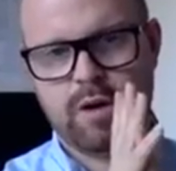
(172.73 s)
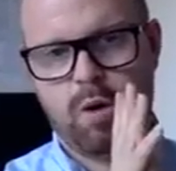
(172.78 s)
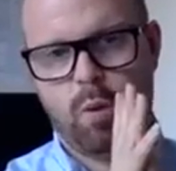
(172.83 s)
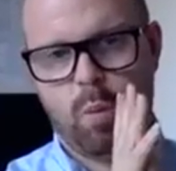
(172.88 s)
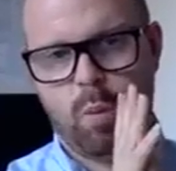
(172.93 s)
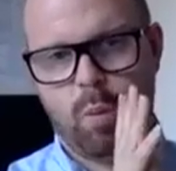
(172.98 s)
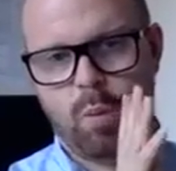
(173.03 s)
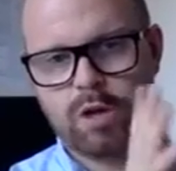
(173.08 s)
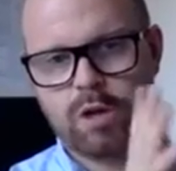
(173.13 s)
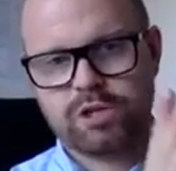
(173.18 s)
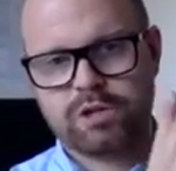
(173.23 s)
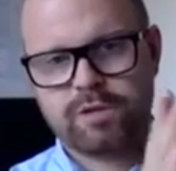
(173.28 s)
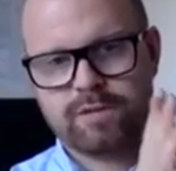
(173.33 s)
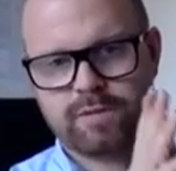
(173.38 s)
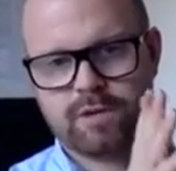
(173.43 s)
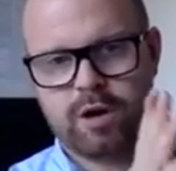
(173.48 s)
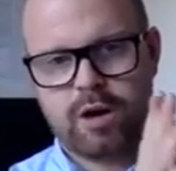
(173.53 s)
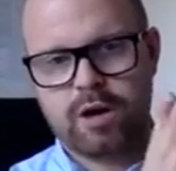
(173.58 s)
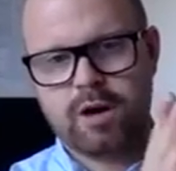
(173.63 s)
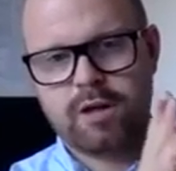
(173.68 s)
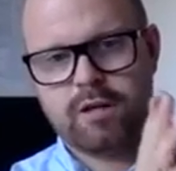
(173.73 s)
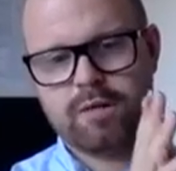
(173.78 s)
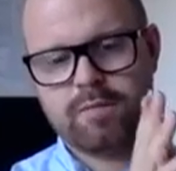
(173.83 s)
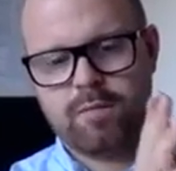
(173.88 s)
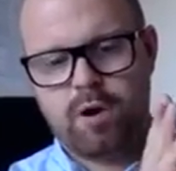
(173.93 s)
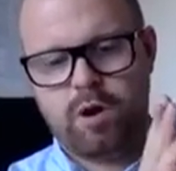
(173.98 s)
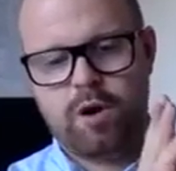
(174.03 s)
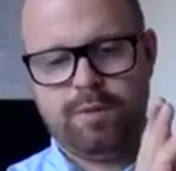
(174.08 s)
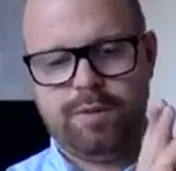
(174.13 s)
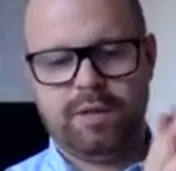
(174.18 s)
what you've got at the
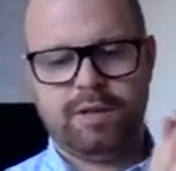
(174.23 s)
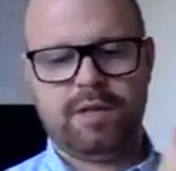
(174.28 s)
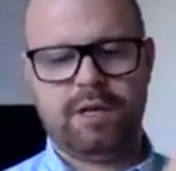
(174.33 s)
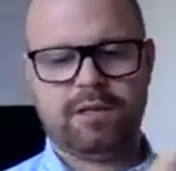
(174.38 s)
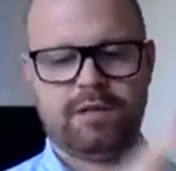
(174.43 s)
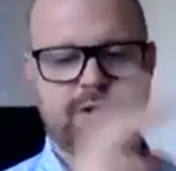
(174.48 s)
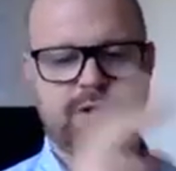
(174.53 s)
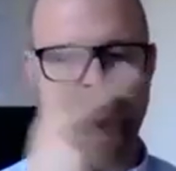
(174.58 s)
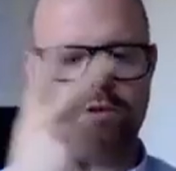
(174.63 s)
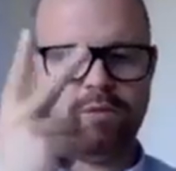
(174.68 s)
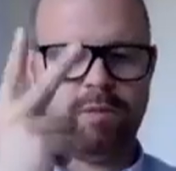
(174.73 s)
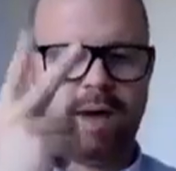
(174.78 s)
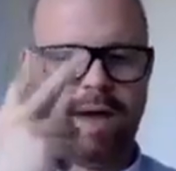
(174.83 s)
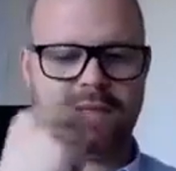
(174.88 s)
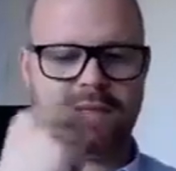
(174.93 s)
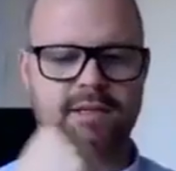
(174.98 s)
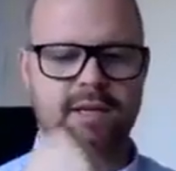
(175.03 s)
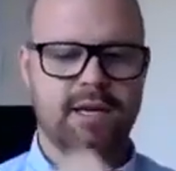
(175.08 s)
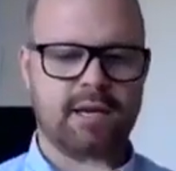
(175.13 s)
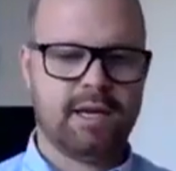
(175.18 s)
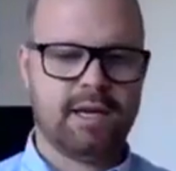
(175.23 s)
moment. There's 2 ways.